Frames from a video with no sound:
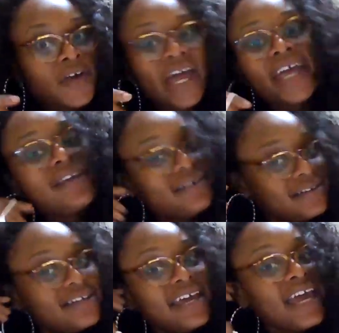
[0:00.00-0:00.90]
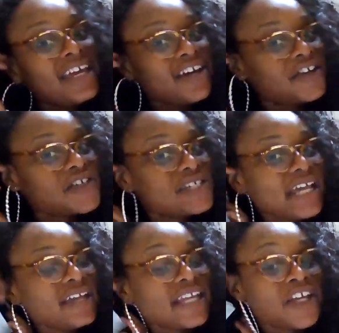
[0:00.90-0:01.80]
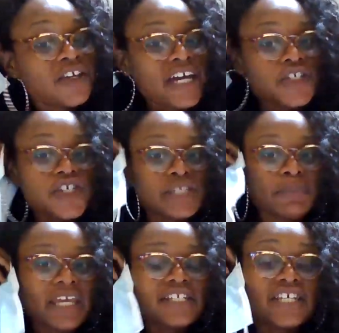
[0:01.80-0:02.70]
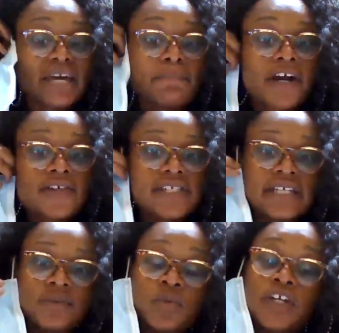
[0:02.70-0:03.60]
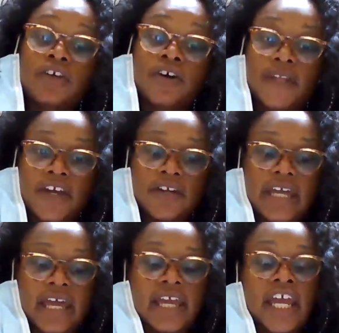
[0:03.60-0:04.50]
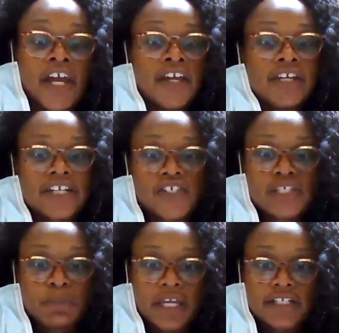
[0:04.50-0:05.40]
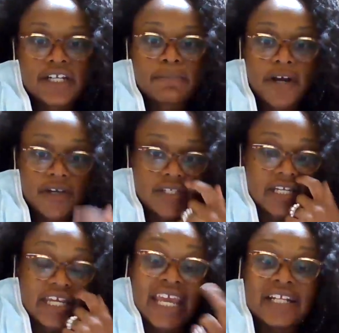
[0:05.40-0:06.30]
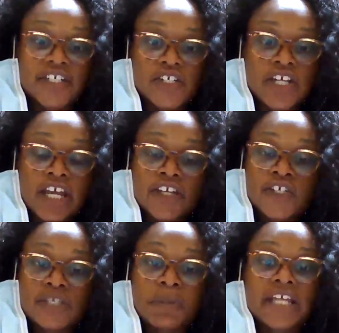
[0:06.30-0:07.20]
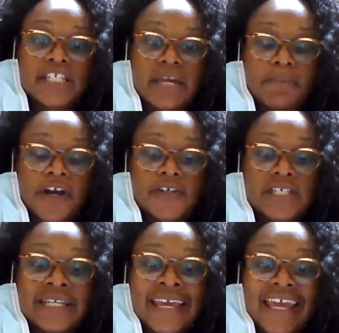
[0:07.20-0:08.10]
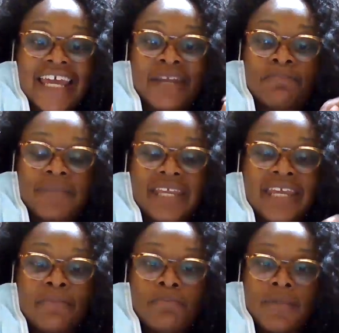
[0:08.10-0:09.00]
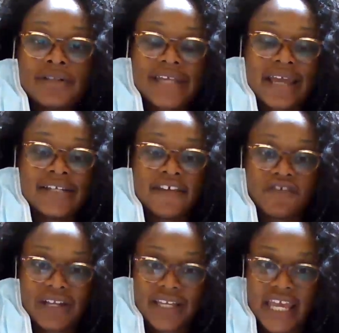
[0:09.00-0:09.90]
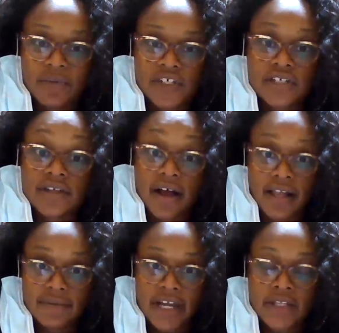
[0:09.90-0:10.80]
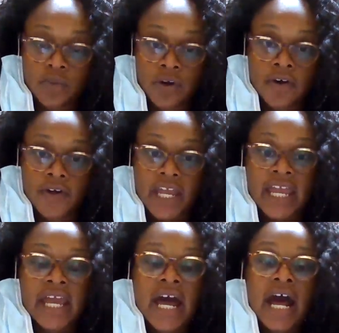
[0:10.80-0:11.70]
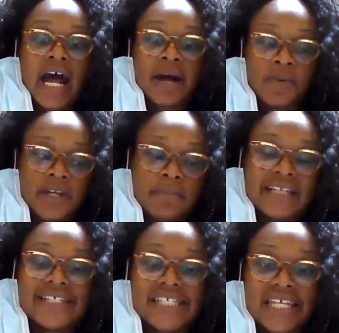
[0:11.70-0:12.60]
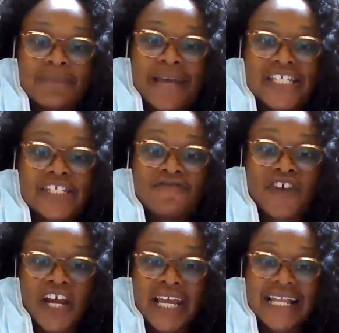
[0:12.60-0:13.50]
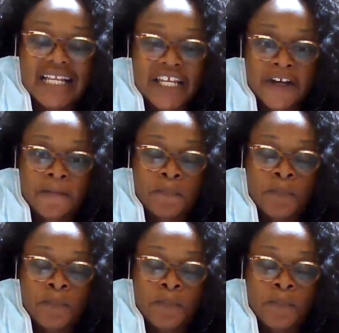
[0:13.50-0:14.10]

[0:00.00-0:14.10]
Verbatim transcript: Okay? and understand that you're not just speaking to that person when you're on the internet. You're not just speaking to that person in English. You're speaking to that person in many multi different languages all around the world. Okay, I want to make this message very clear,